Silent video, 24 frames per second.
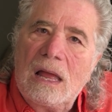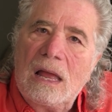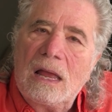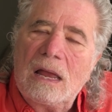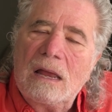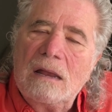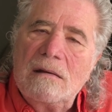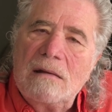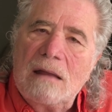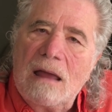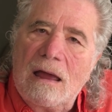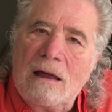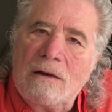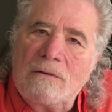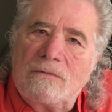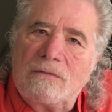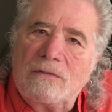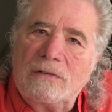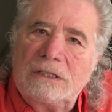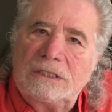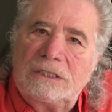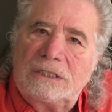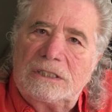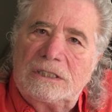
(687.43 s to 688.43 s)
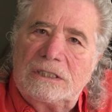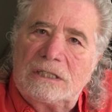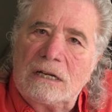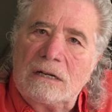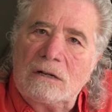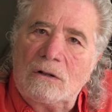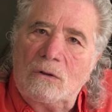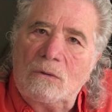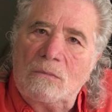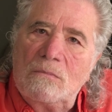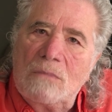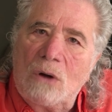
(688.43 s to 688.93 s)
In every
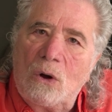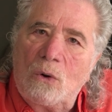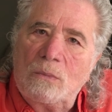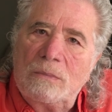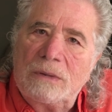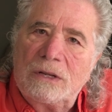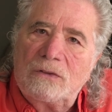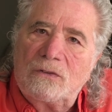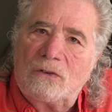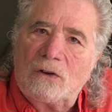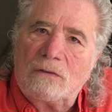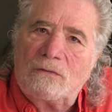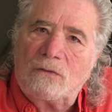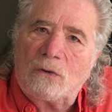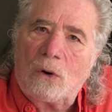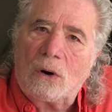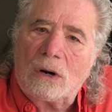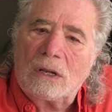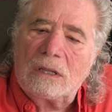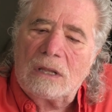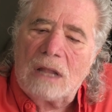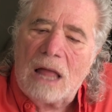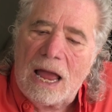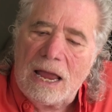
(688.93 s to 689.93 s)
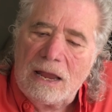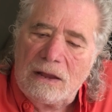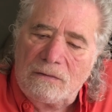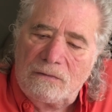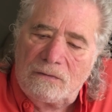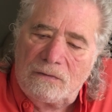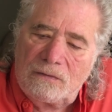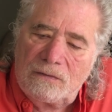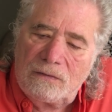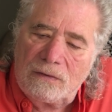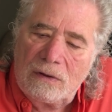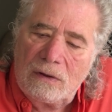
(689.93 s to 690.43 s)
single moment of our
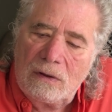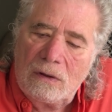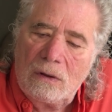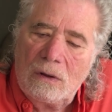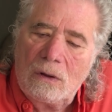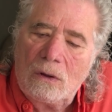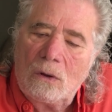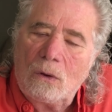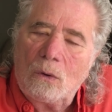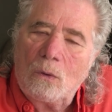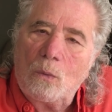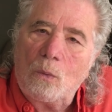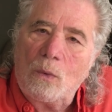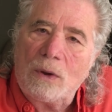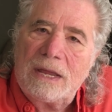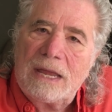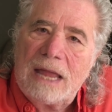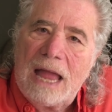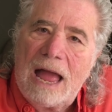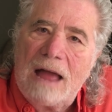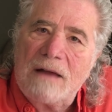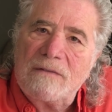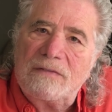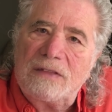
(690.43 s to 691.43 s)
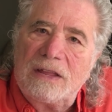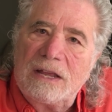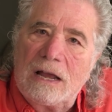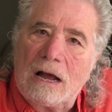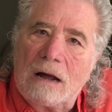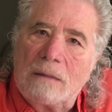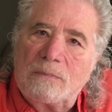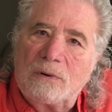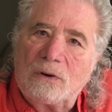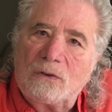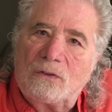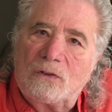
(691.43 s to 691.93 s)
life, we have the
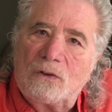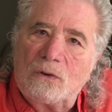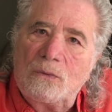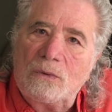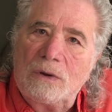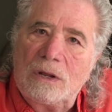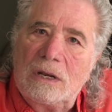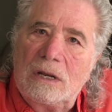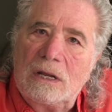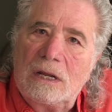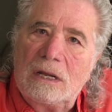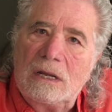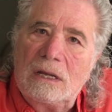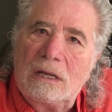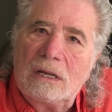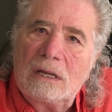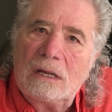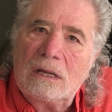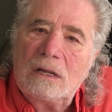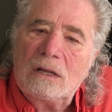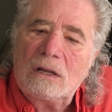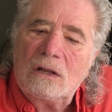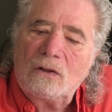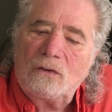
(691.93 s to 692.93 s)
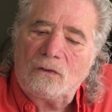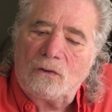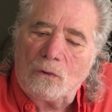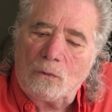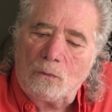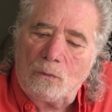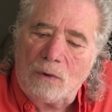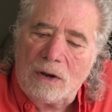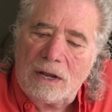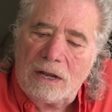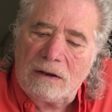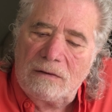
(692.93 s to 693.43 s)
opportunity to
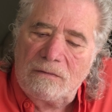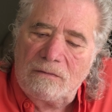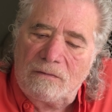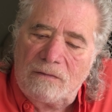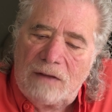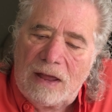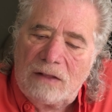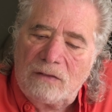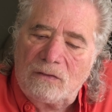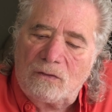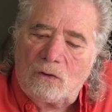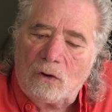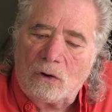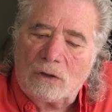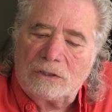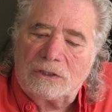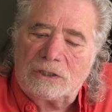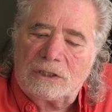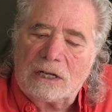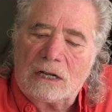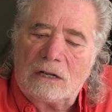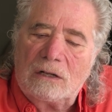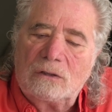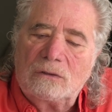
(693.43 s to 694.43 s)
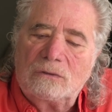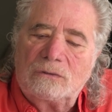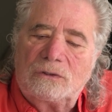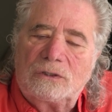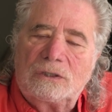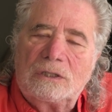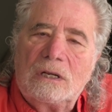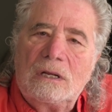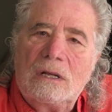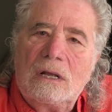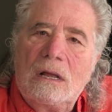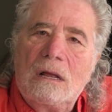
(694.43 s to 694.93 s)
reinvent
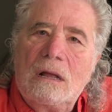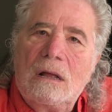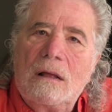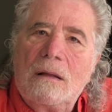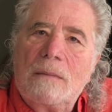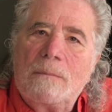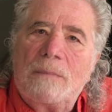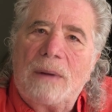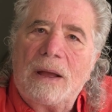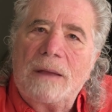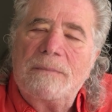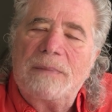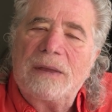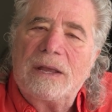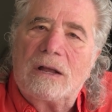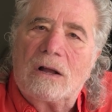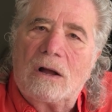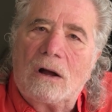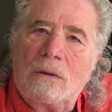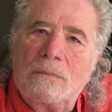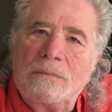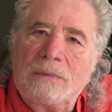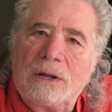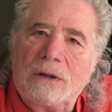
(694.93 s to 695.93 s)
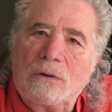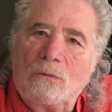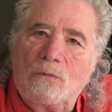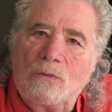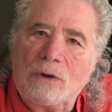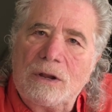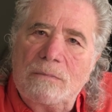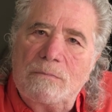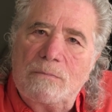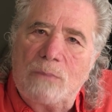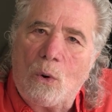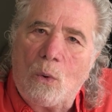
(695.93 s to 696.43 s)
ourselves by becoming
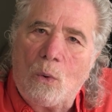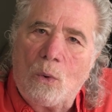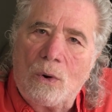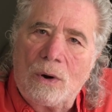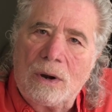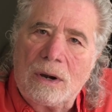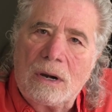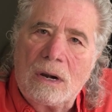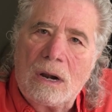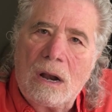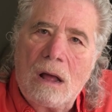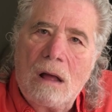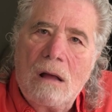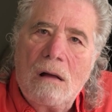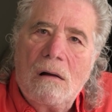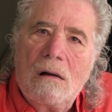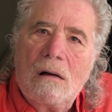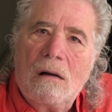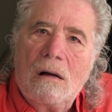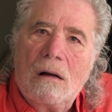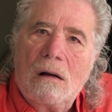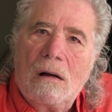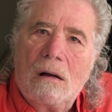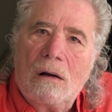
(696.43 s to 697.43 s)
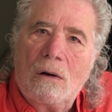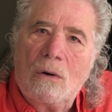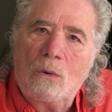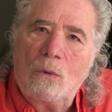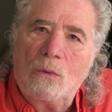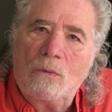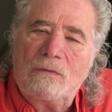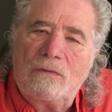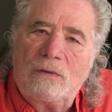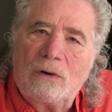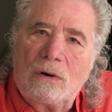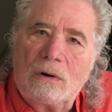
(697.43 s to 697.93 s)
reborn
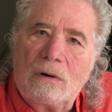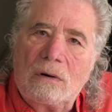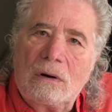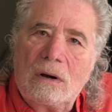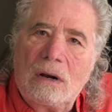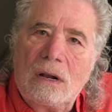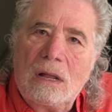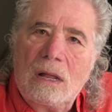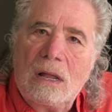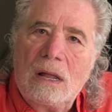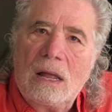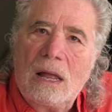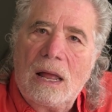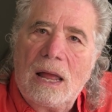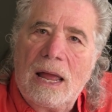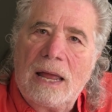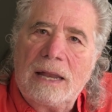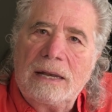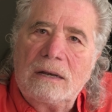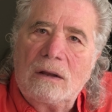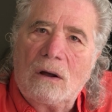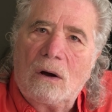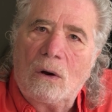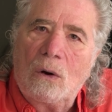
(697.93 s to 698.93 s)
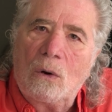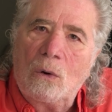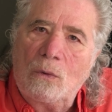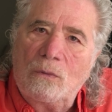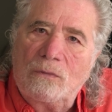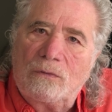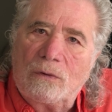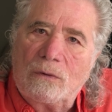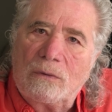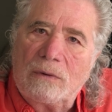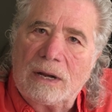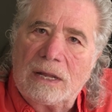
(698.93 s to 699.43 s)
over and
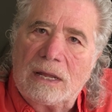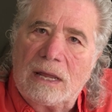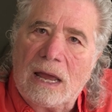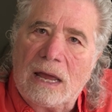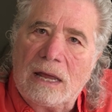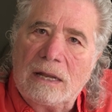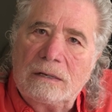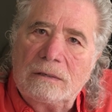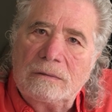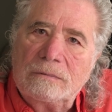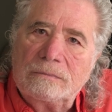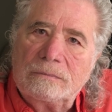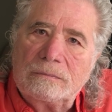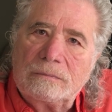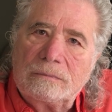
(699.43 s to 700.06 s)
over again.